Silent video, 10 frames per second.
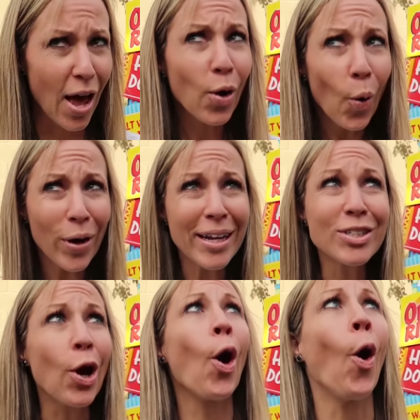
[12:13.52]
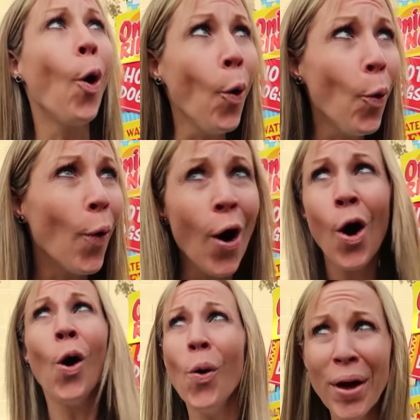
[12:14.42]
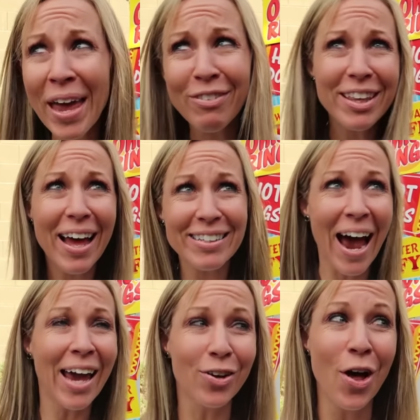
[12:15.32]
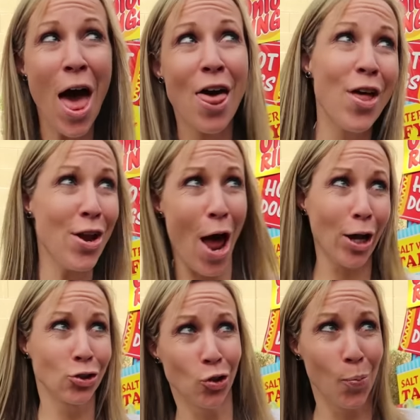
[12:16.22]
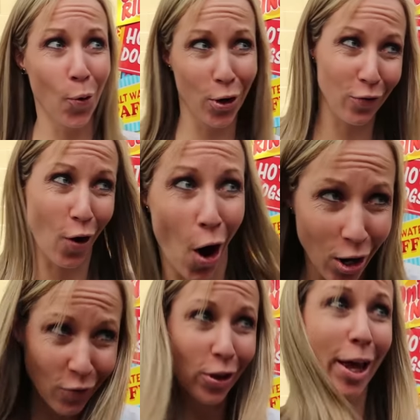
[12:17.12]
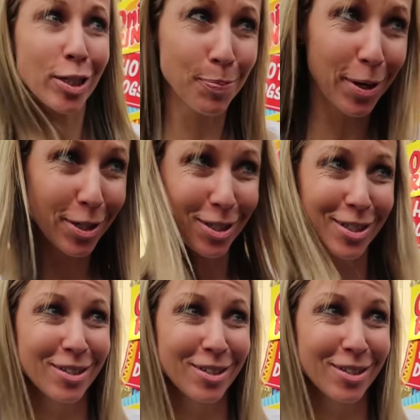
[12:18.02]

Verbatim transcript: According to who? Who gave you that title? The National Board of Carnival Experts?